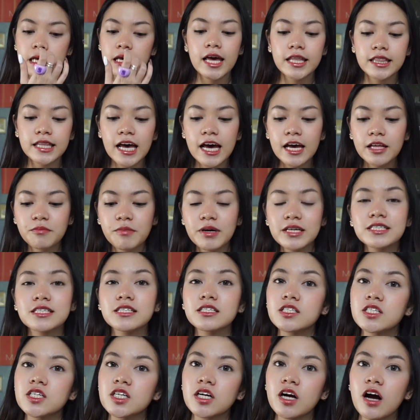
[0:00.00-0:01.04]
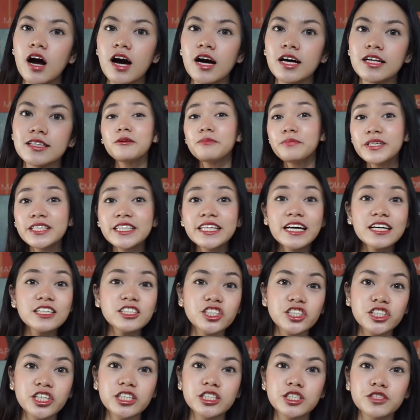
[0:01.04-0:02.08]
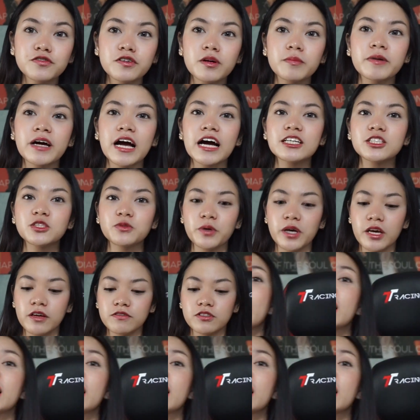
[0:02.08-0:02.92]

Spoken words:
And then my sister got BTS shirts from Cashwaves.